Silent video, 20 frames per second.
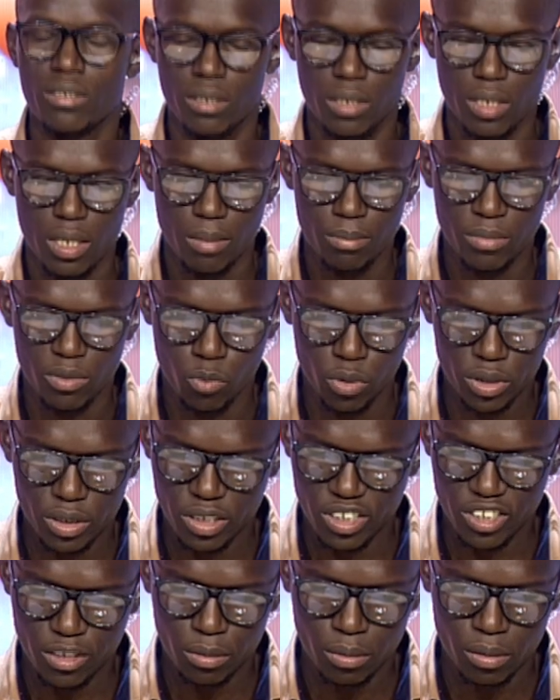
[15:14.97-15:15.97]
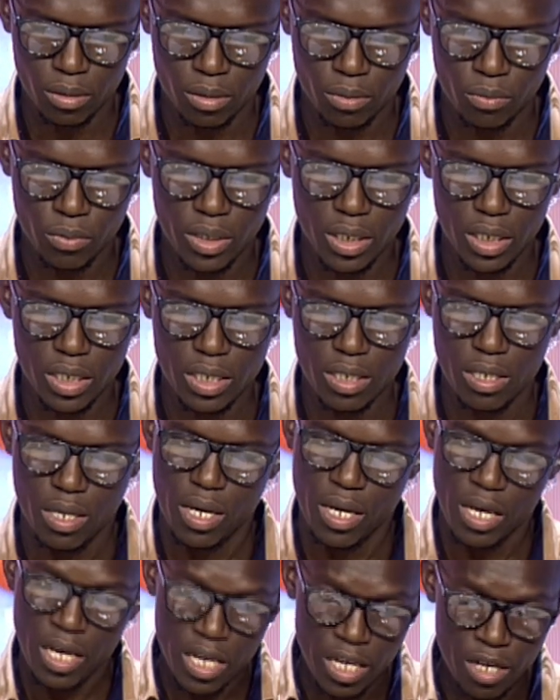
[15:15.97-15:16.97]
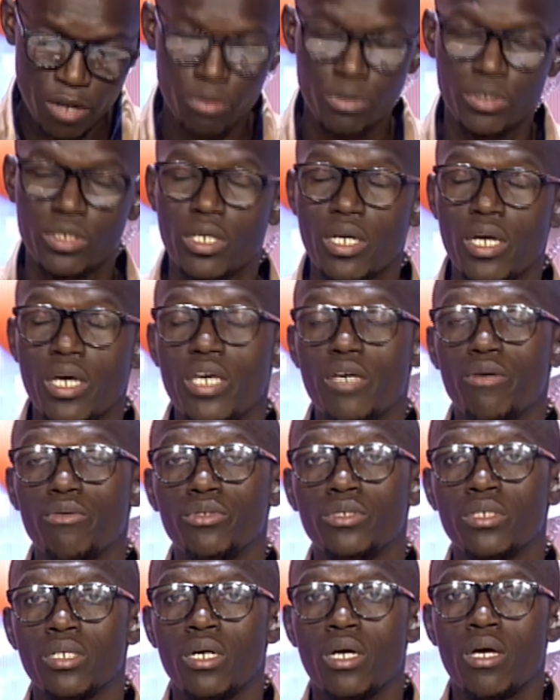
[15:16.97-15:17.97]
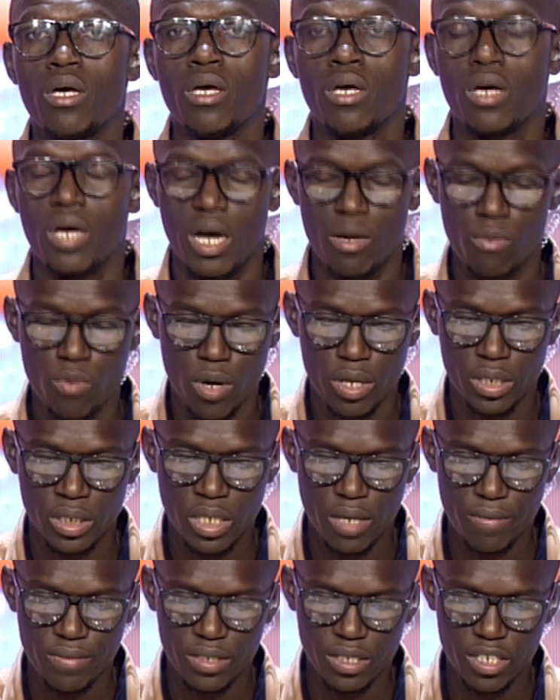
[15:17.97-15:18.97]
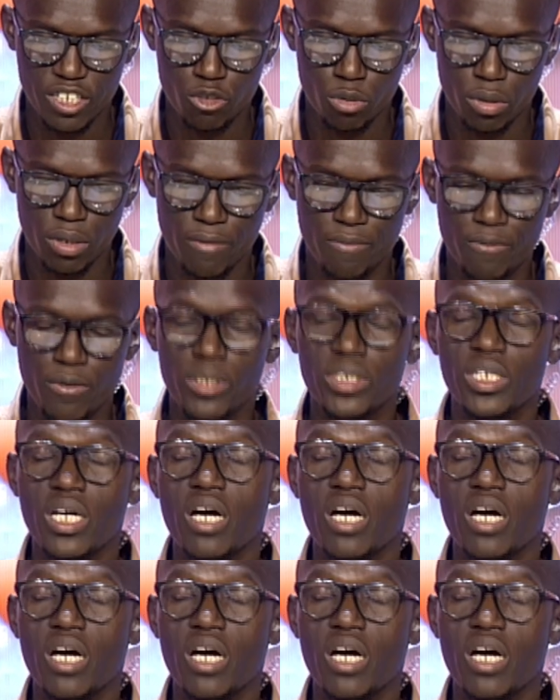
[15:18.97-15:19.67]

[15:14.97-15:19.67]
which is really a huge award, given that you're the first